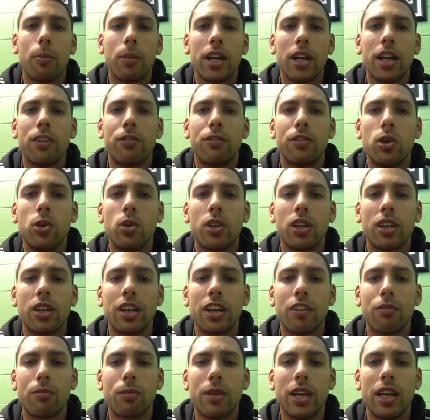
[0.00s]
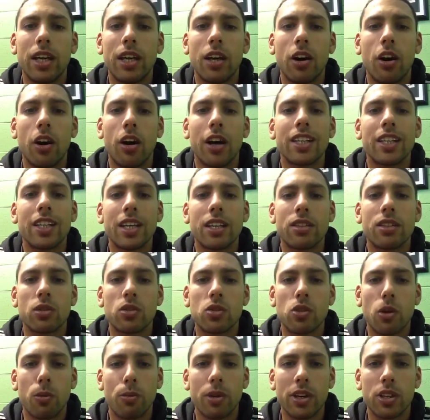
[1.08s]
If you could give me ideas on
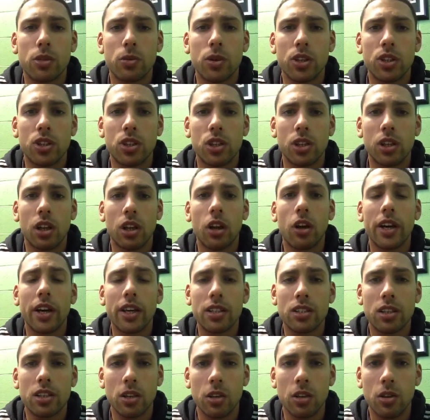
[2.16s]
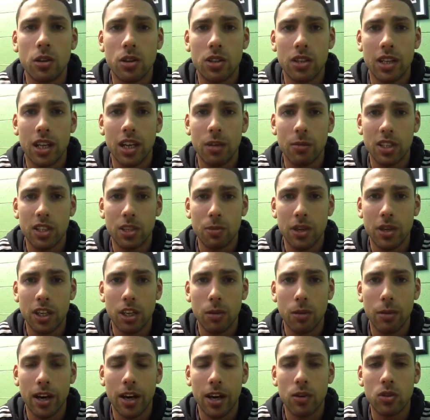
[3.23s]
topics which you'd like to hear me speak
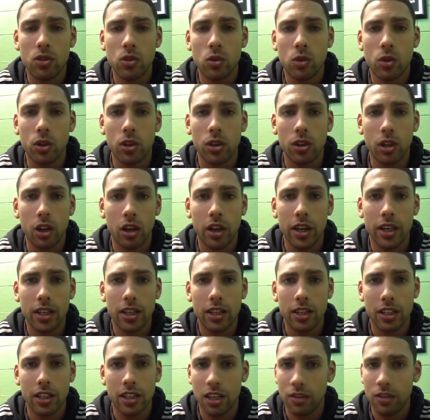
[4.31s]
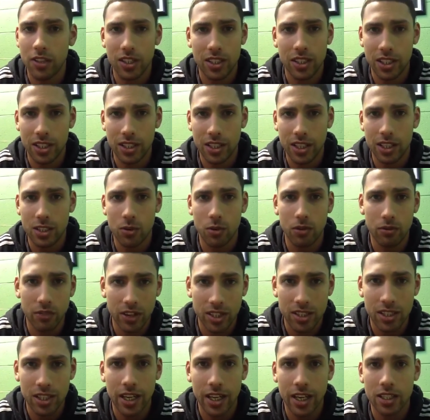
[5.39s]
about, or you'd like the DVCC to
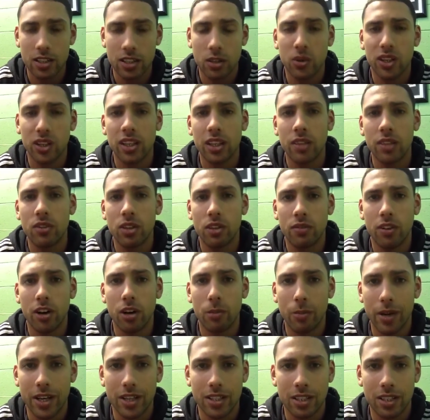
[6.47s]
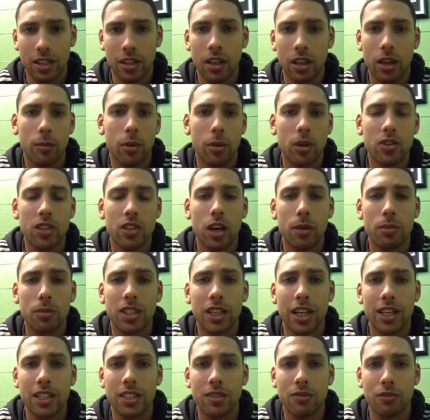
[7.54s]
investigate so we can give you the very best and most
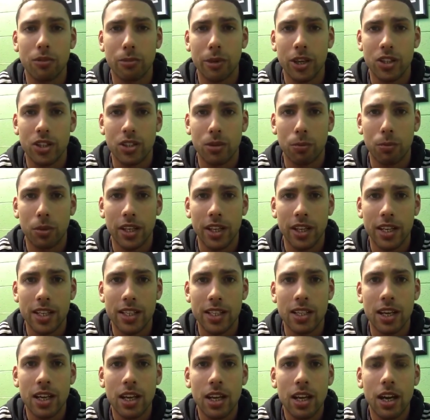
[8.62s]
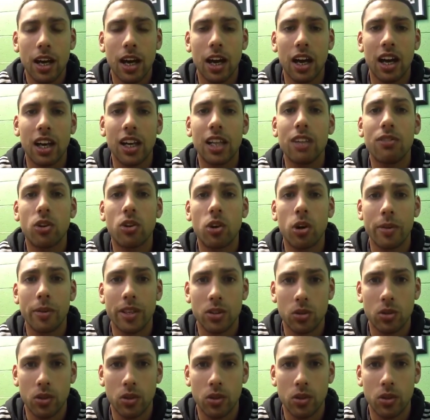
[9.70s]
up-to-date information, please leave a comment